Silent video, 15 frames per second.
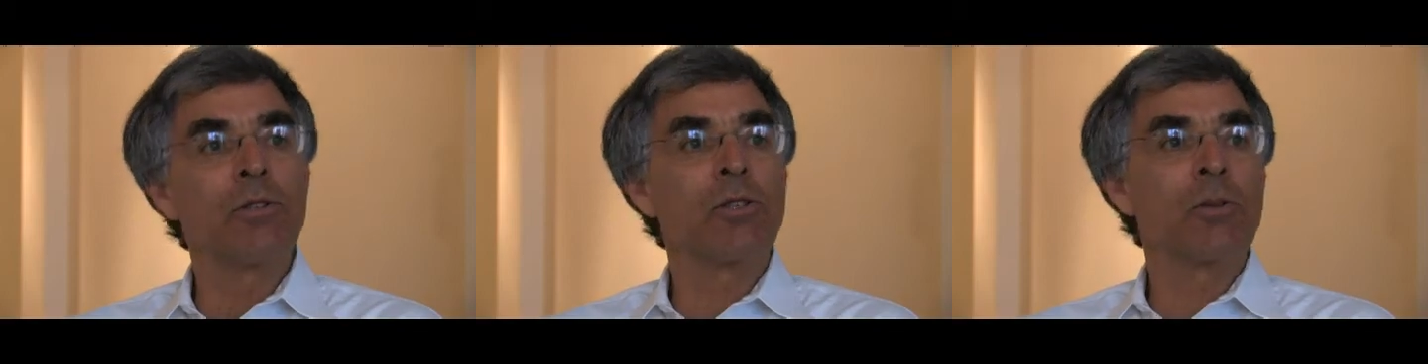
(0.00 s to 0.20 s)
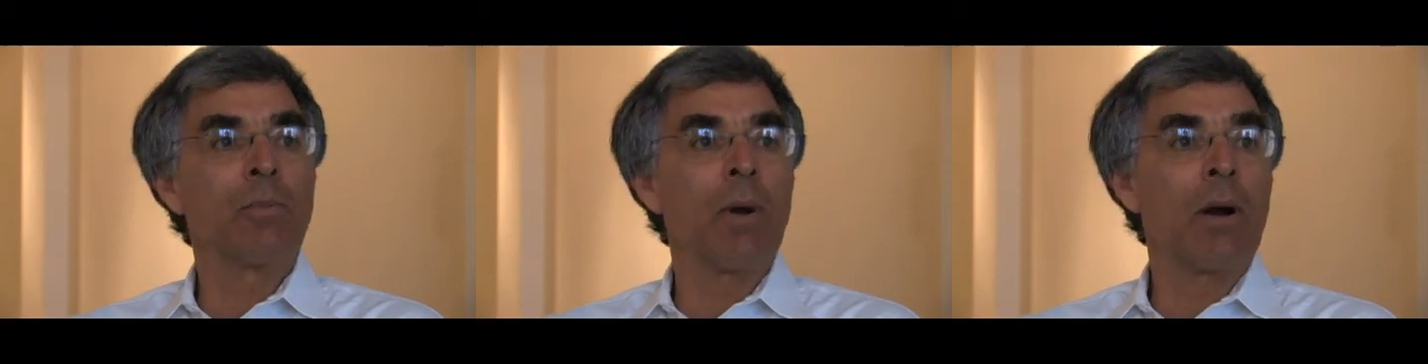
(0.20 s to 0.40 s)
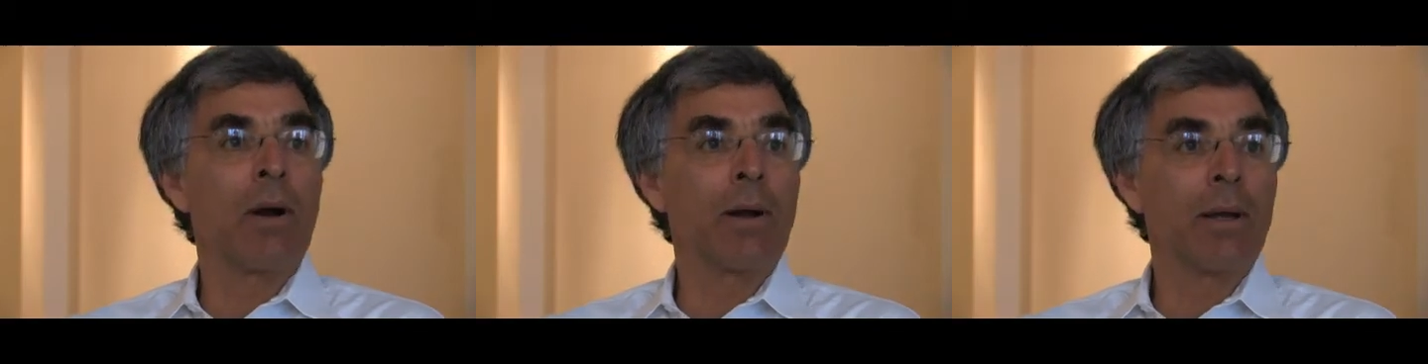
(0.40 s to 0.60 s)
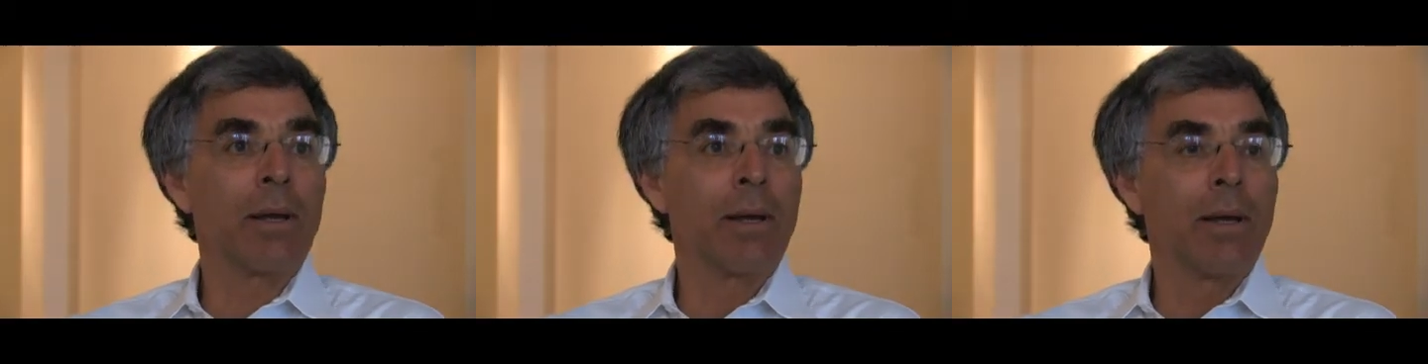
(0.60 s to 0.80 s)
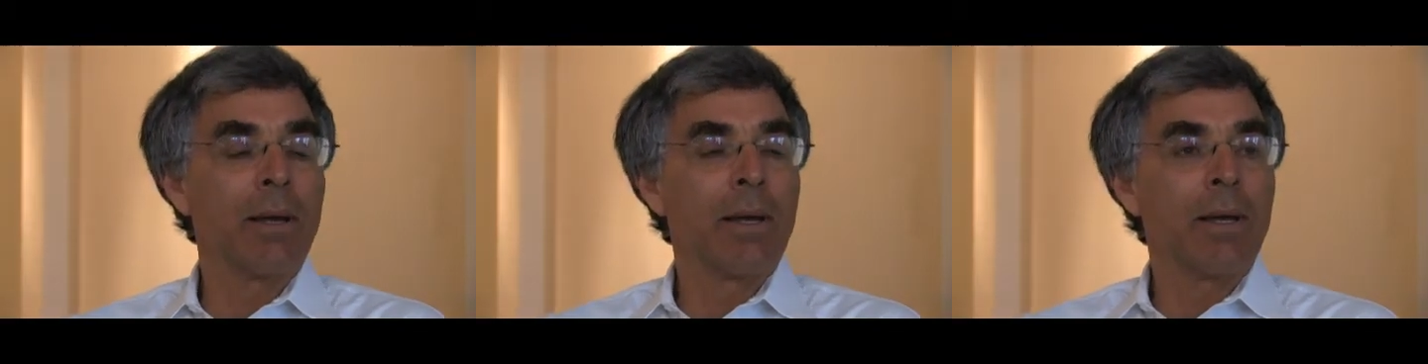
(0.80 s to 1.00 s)
spark
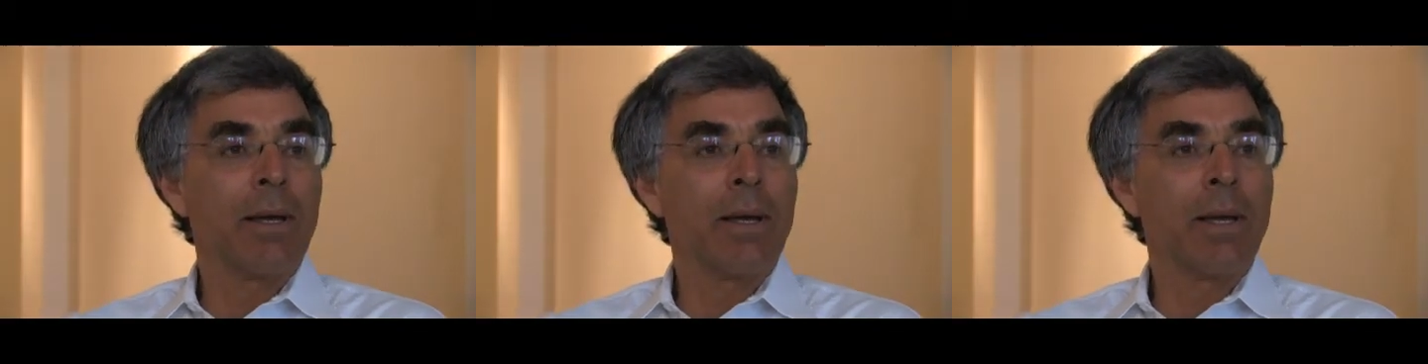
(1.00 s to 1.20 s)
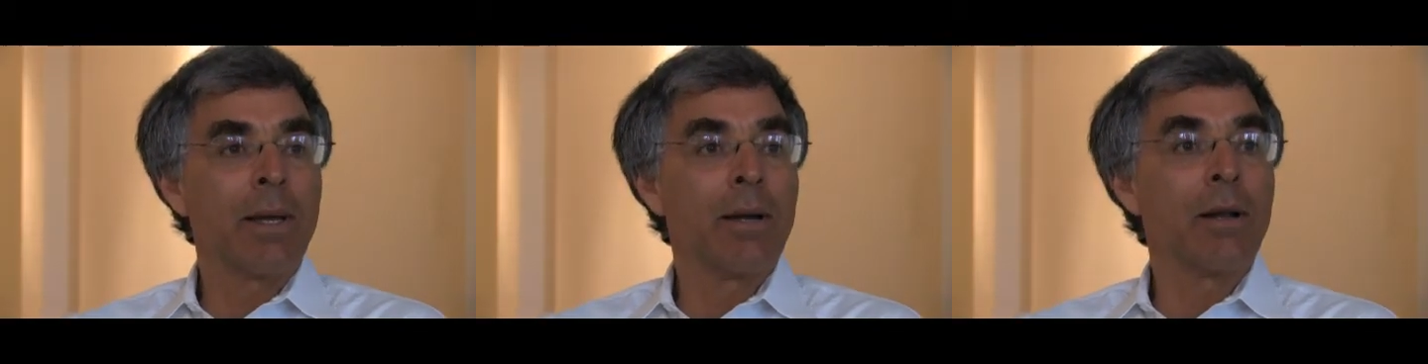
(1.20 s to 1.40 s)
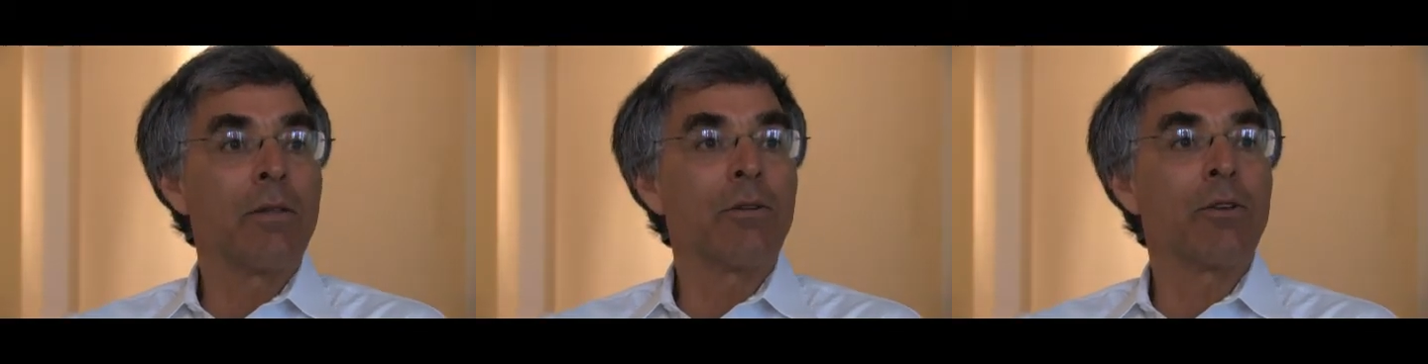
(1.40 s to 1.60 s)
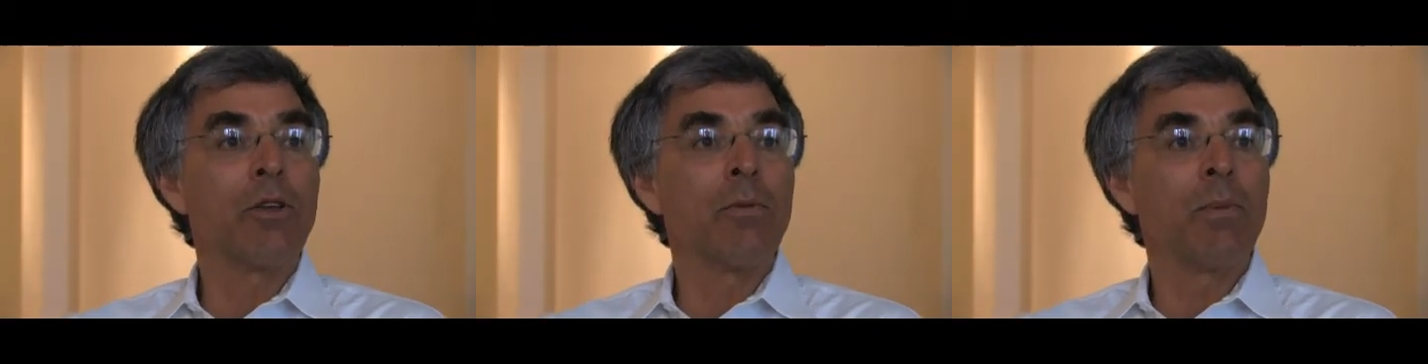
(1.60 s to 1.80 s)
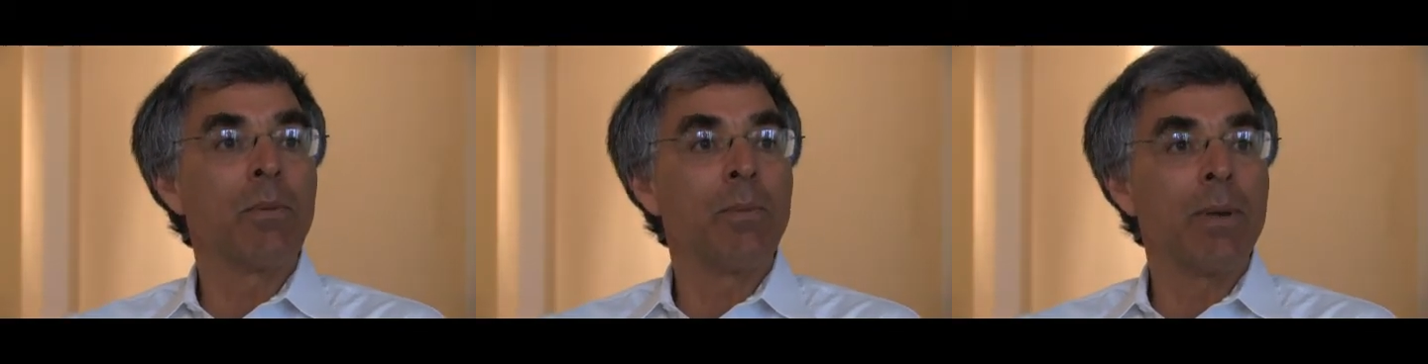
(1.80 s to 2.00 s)
in another
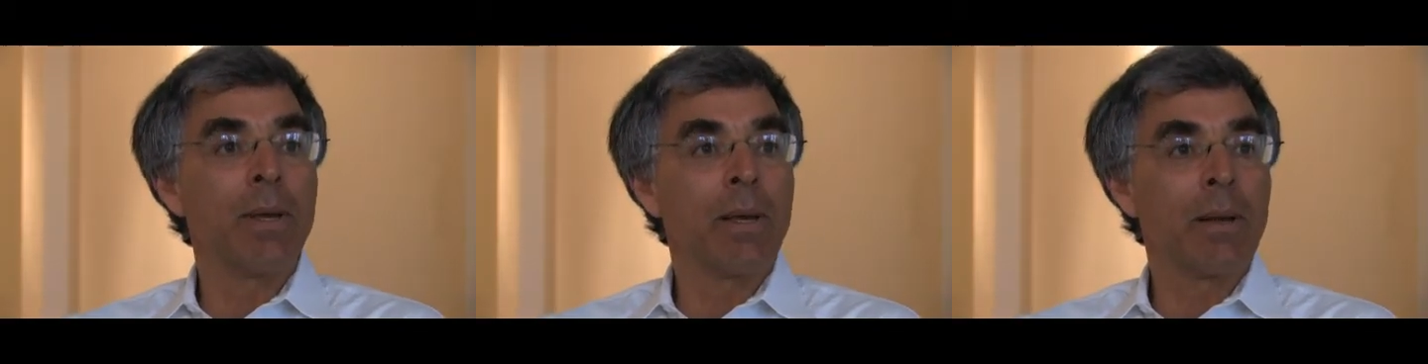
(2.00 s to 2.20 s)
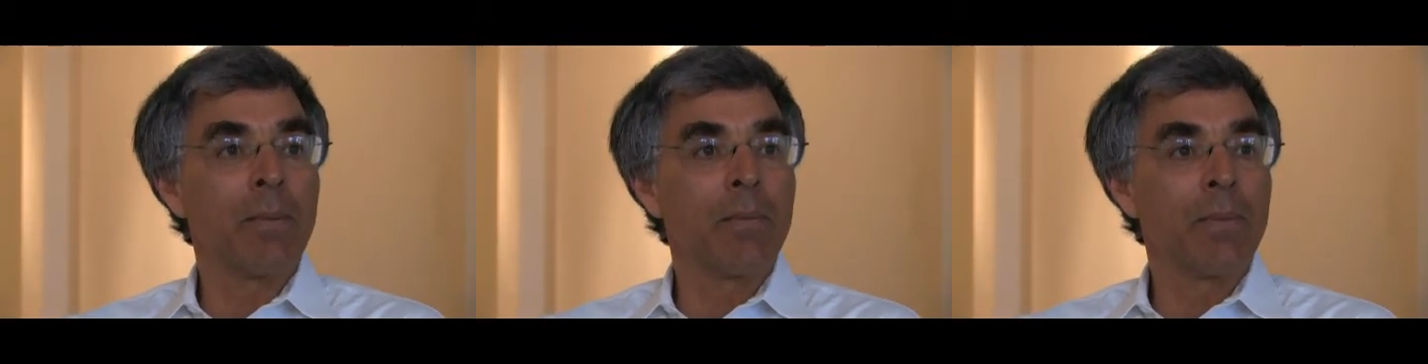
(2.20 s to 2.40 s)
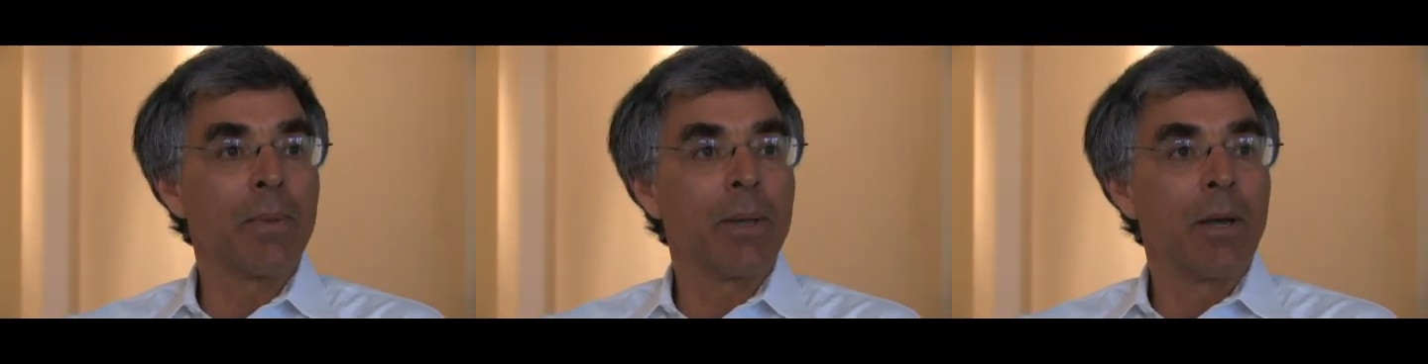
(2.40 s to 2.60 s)
human being,